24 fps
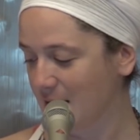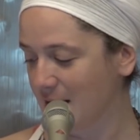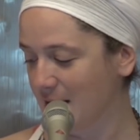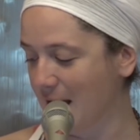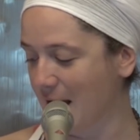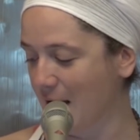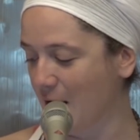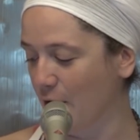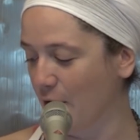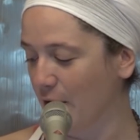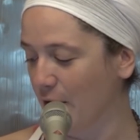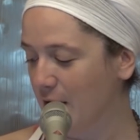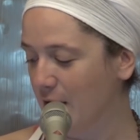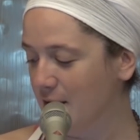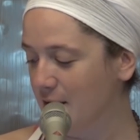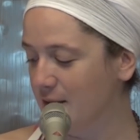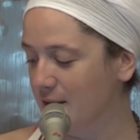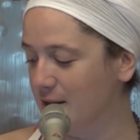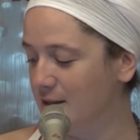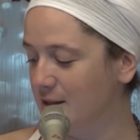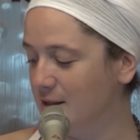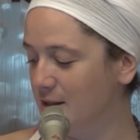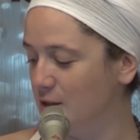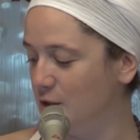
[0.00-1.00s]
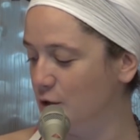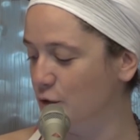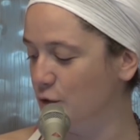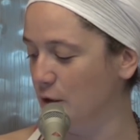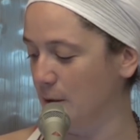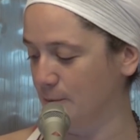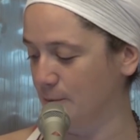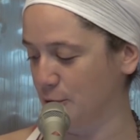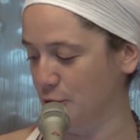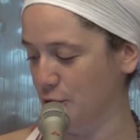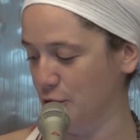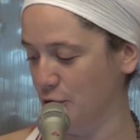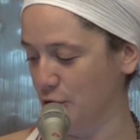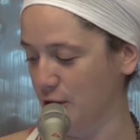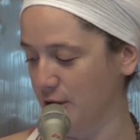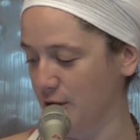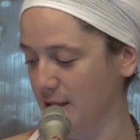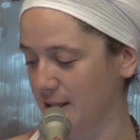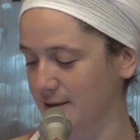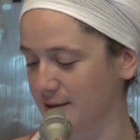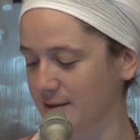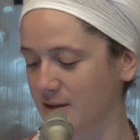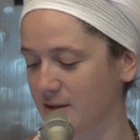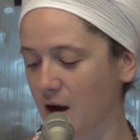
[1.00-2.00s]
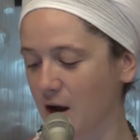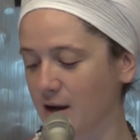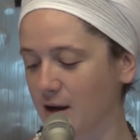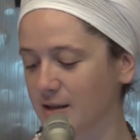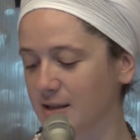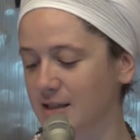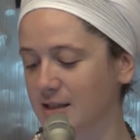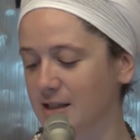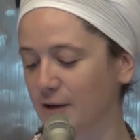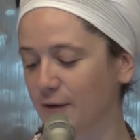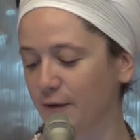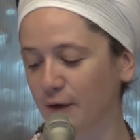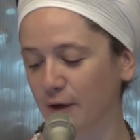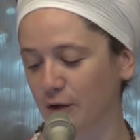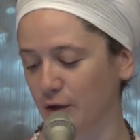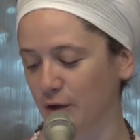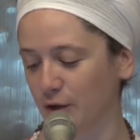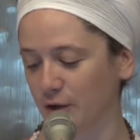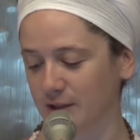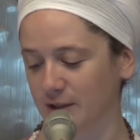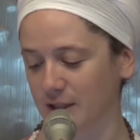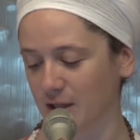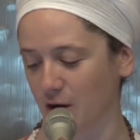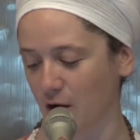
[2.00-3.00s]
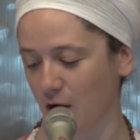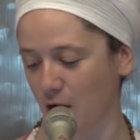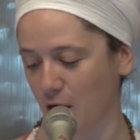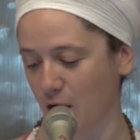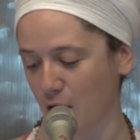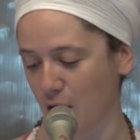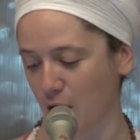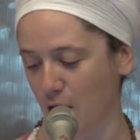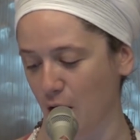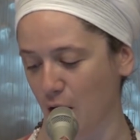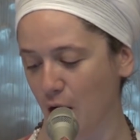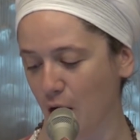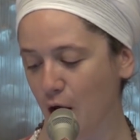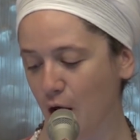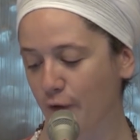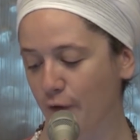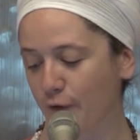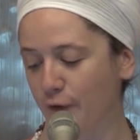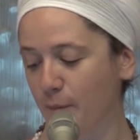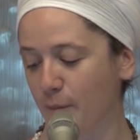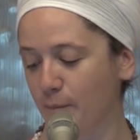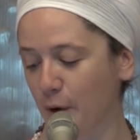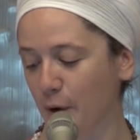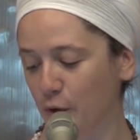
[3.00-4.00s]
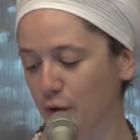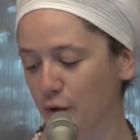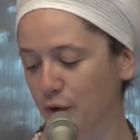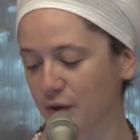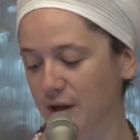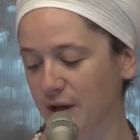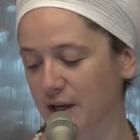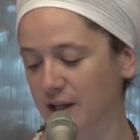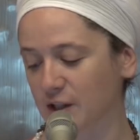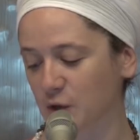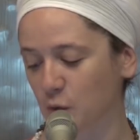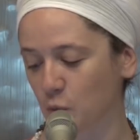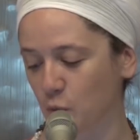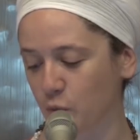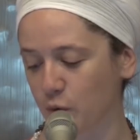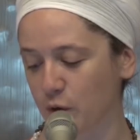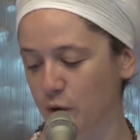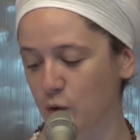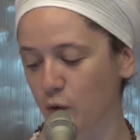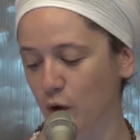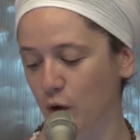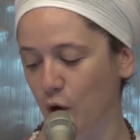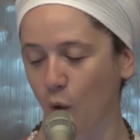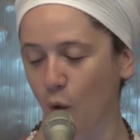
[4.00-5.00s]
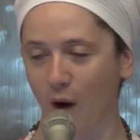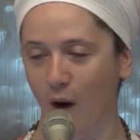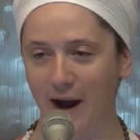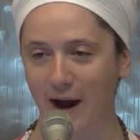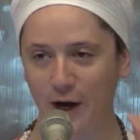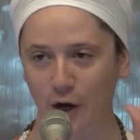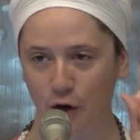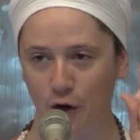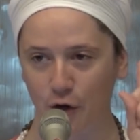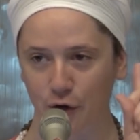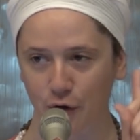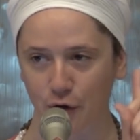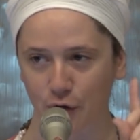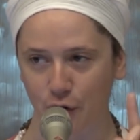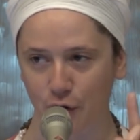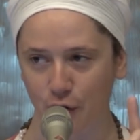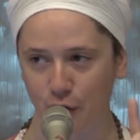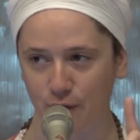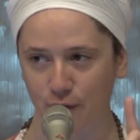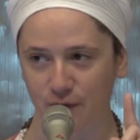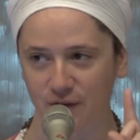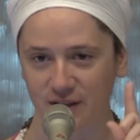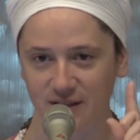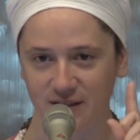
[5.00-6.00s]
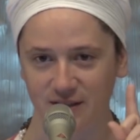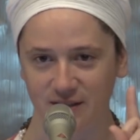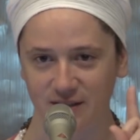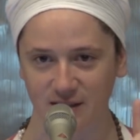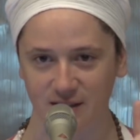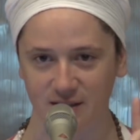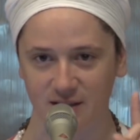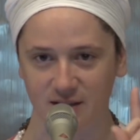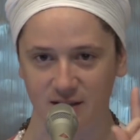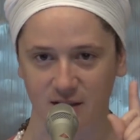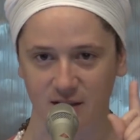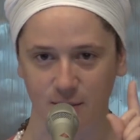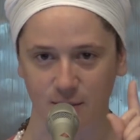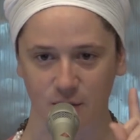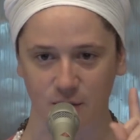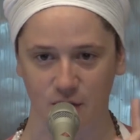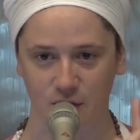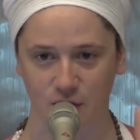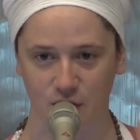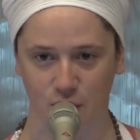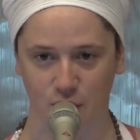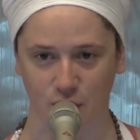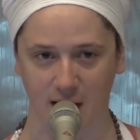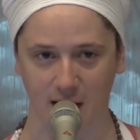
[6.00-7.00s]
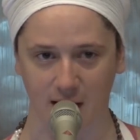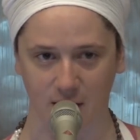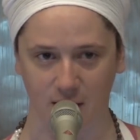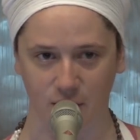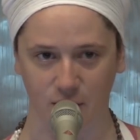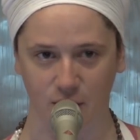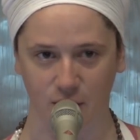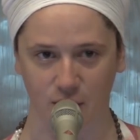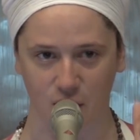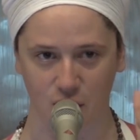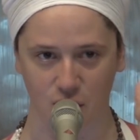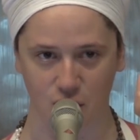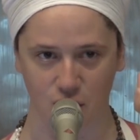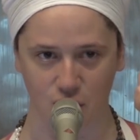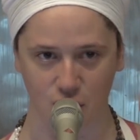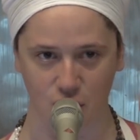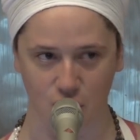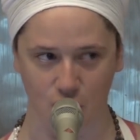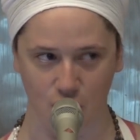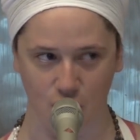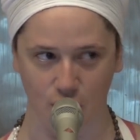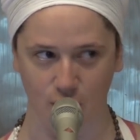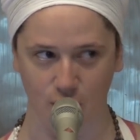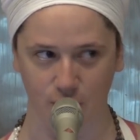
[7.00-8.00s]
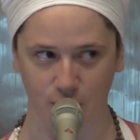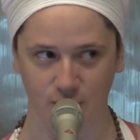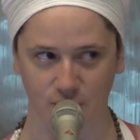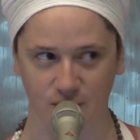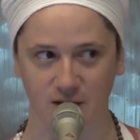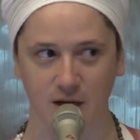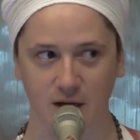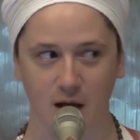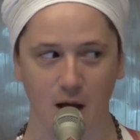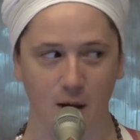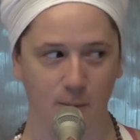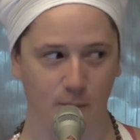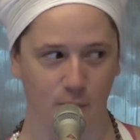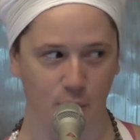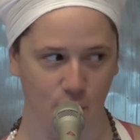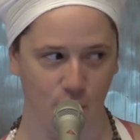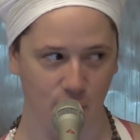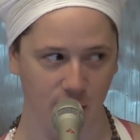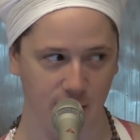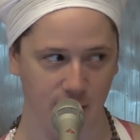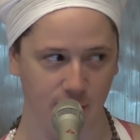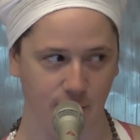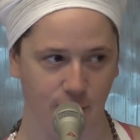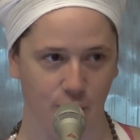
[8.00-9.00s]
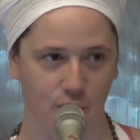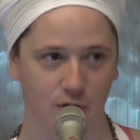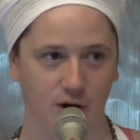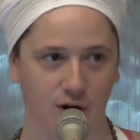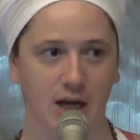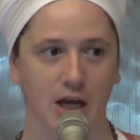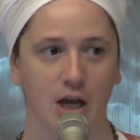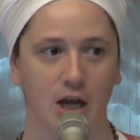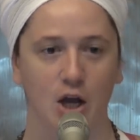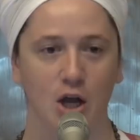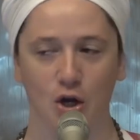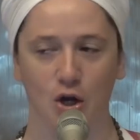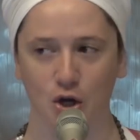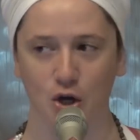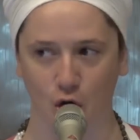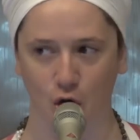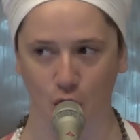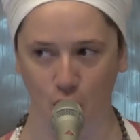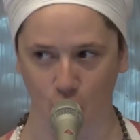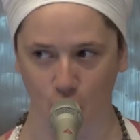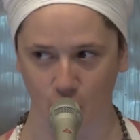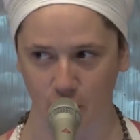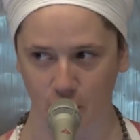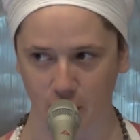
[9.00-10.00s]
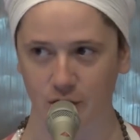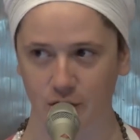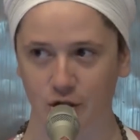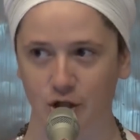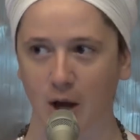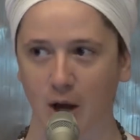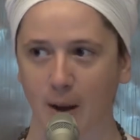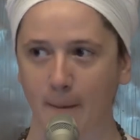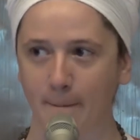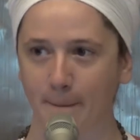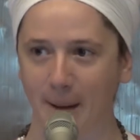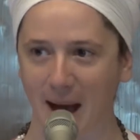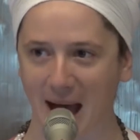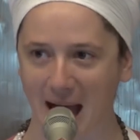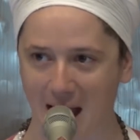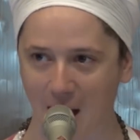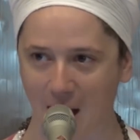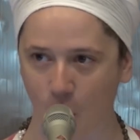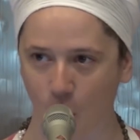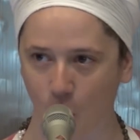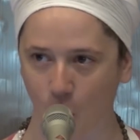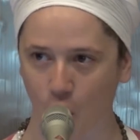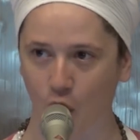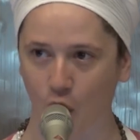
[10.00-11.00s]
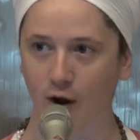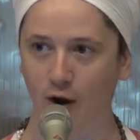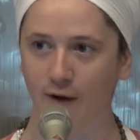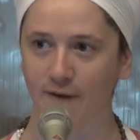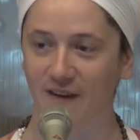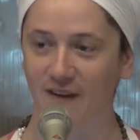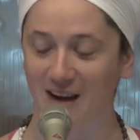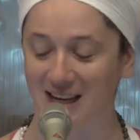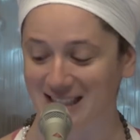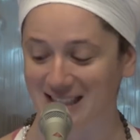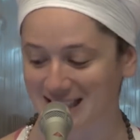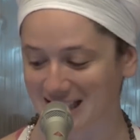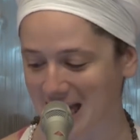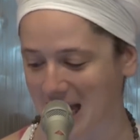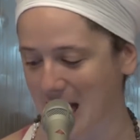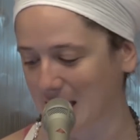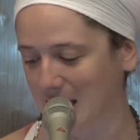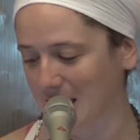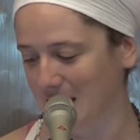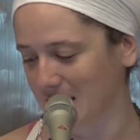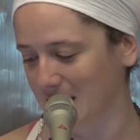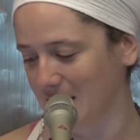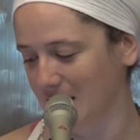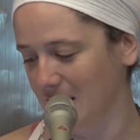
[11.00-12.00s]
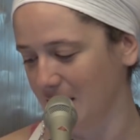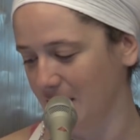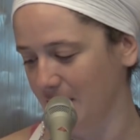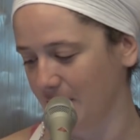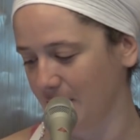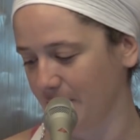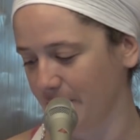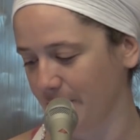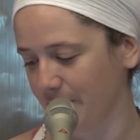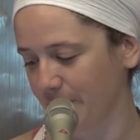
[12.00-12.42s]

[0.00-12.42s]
Now, this is scripture, and it's not difficult at all. For both things, we require nervous system strength, nerves, bravery, courage, power, vitality.